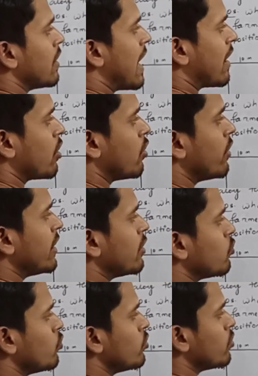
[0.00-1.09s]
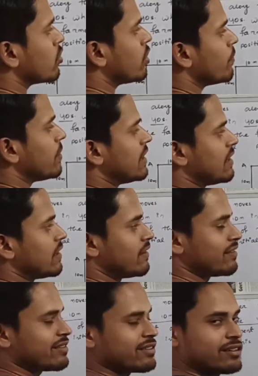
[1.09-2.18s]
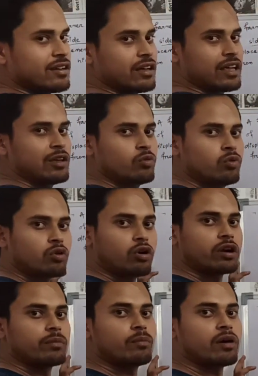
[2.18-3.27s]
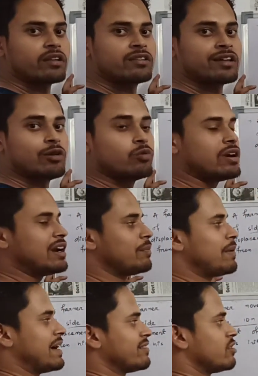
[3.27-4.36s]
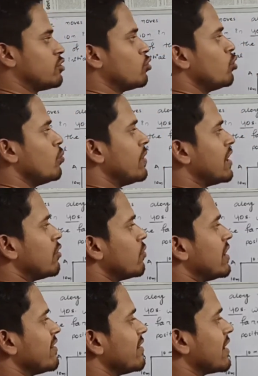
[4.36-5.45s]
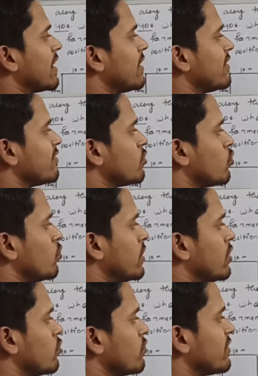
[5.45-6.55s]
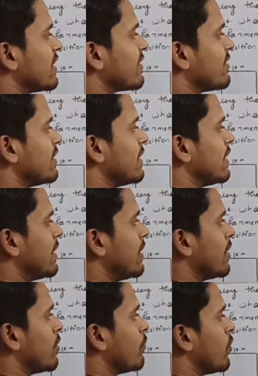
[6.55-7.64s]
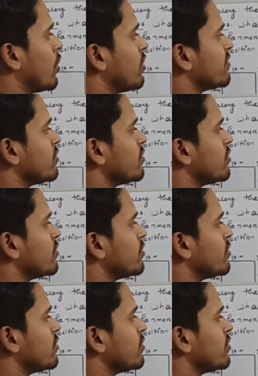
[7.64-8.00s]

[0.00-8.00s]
according to your convenience, you convert the unit first. 2 minutes 20 seconds is 2 into 60 plus